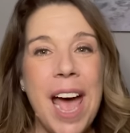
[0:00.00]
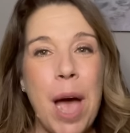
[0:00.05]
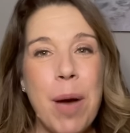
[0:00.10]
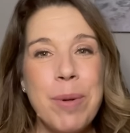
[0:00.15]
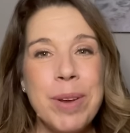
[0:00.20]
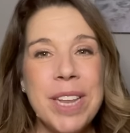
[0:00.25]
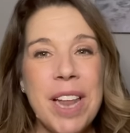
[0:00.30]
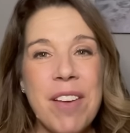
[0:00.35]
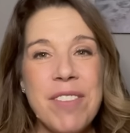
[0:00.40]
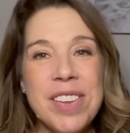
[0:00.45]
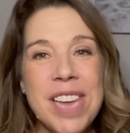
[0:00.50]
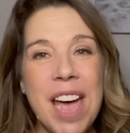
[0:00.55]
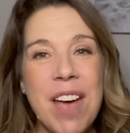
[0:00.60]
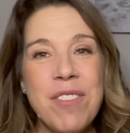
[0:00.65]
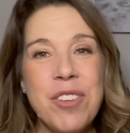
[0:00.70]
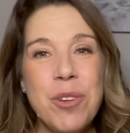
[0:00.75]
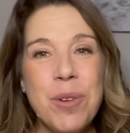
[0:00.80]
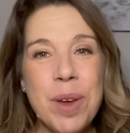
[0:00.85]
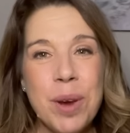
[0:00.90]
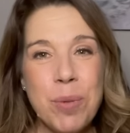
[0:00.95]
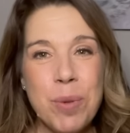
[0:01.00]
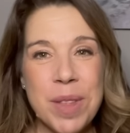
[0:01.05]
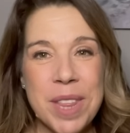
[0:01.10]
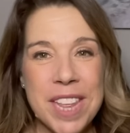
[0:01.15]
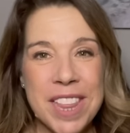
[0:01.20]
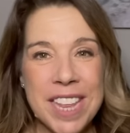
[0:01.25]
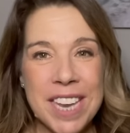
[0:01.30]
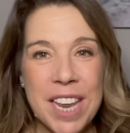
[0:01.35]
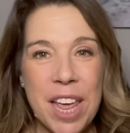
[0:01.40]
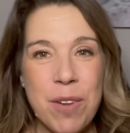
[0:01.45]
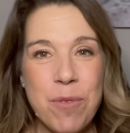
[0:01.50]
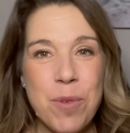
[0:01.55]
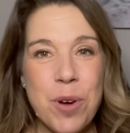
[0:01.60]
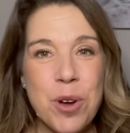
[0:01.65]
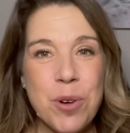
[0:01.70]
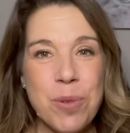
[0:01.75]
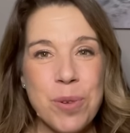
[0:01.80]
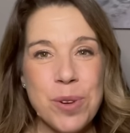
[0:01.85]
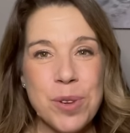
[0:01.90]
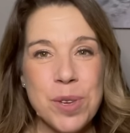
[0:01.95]
I would love to have you here within the
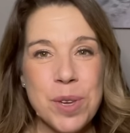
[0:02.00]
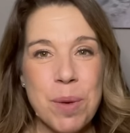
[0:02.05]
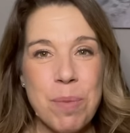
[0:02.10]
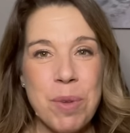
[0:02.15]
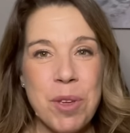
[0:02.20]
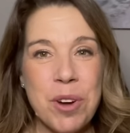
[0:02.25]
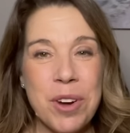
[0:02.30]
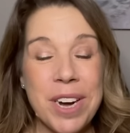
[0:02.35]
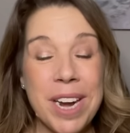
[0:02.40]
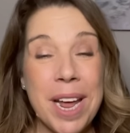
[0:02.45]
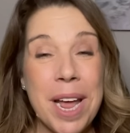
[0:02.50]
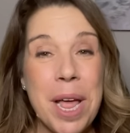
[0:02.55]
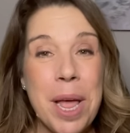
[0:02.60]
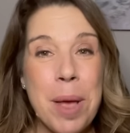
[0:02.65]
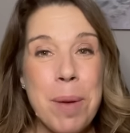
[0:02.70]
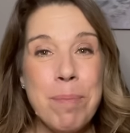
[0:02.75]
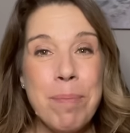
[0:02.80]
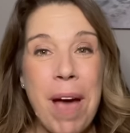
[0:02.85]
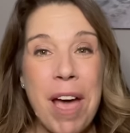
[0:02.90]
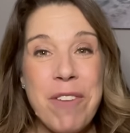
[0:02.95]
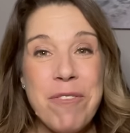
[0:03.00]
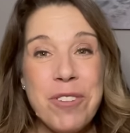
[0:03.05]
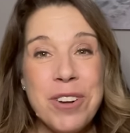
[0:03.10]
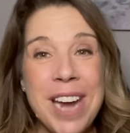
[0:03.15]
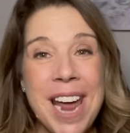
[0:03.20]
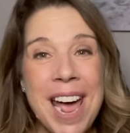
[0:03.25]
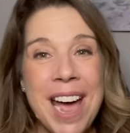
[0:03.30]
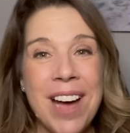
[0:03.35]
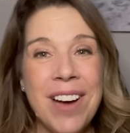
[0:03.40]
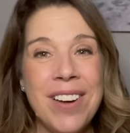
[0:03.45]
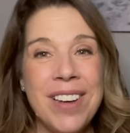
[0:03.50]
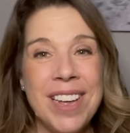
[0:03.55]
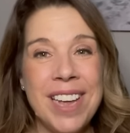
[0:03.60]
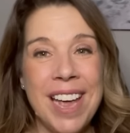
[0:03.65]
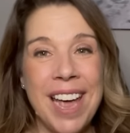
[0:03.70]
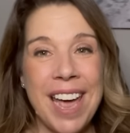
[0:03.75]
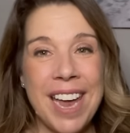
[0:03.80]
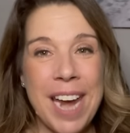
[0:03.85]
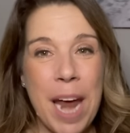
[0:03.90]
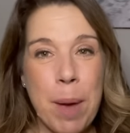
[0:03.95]
LifeWell Cruise community. Bye for now
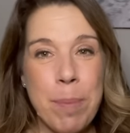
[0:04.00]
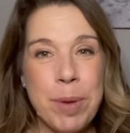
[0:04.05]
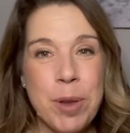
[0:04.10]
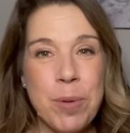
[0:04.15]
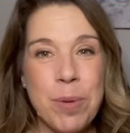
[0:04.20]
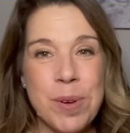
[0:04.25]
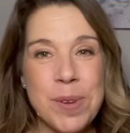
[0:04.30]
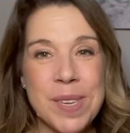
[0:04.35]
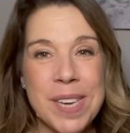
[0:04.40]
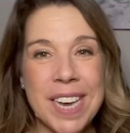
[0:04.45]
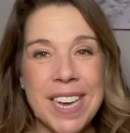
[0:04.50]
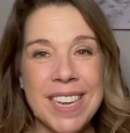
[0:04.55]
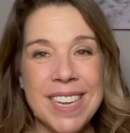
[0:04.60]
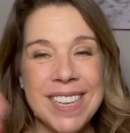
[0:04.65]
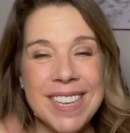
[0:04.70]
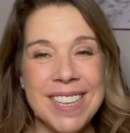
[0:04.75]
and happy cruising.